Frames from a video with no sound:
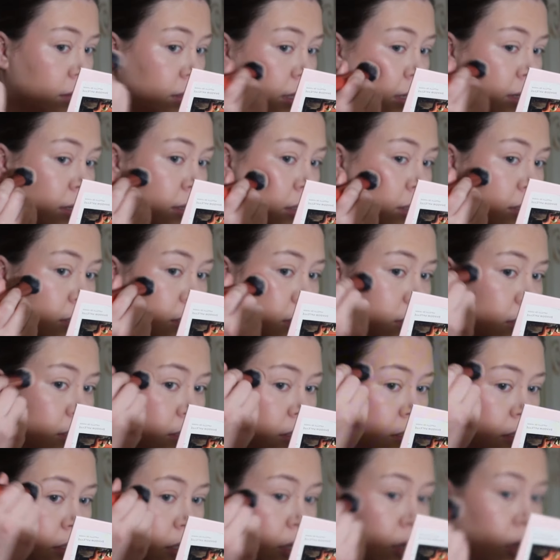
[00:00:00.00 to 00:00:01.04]
That is
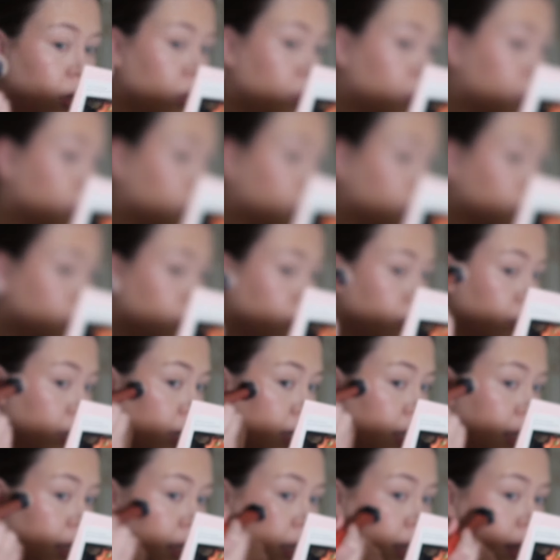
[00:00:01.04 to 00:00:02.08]
so
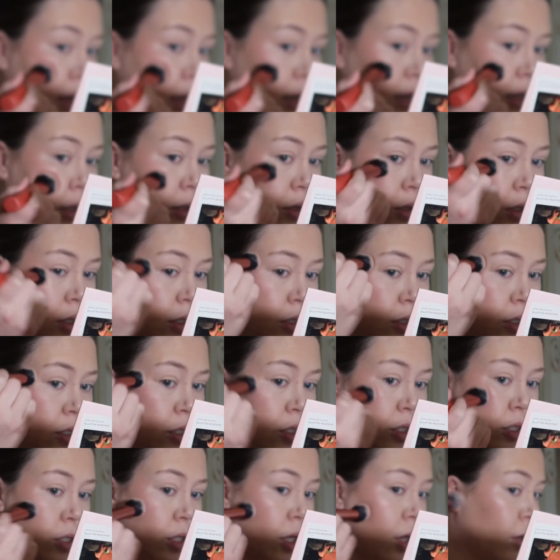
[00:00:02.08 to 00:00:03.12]
pretty and it looks
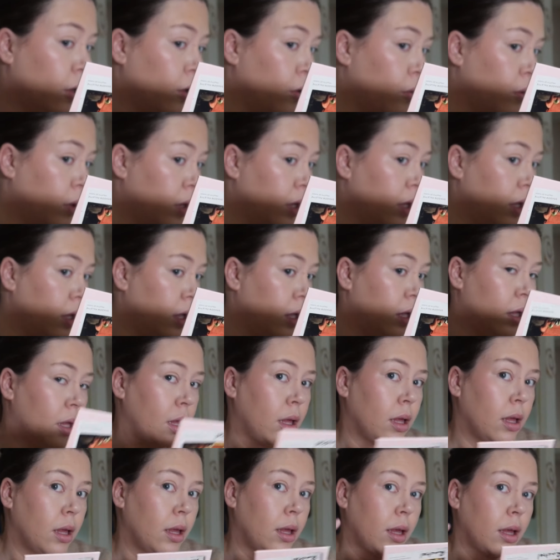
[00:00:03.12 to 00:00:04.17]
so
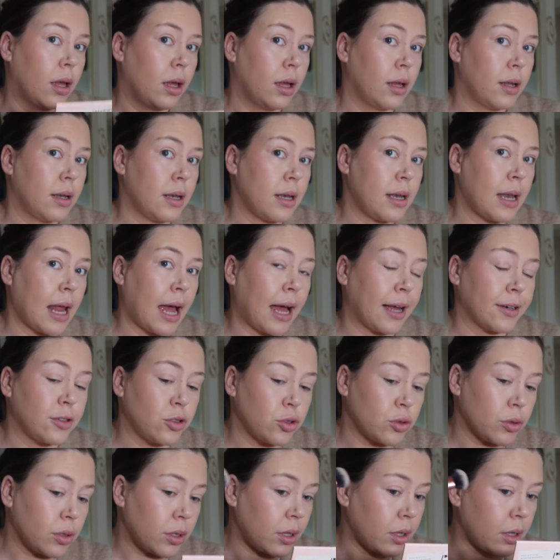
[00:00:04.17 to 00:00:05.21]

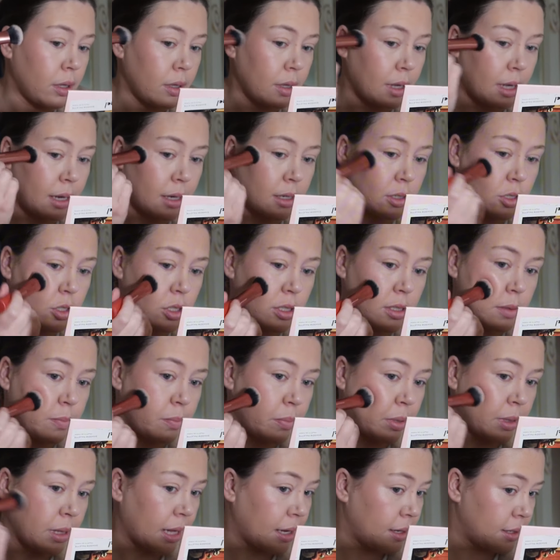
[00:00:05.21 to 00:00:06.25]
natural and it just
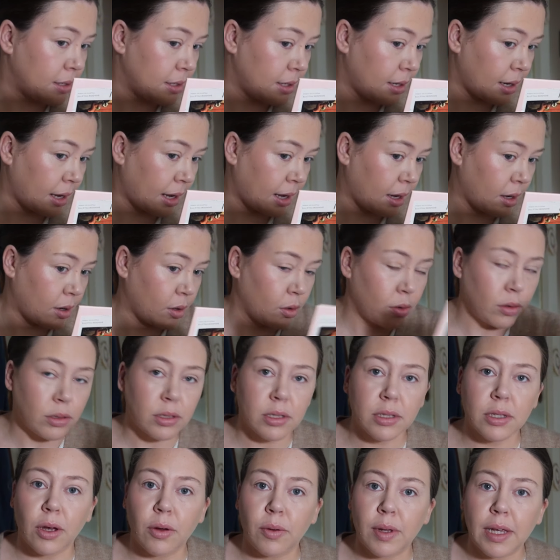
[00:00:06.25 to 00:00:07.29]
blended out
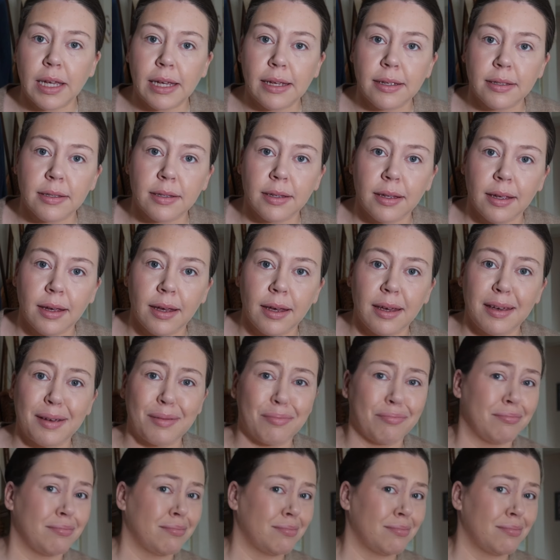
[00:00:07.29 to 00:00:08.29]
so easily.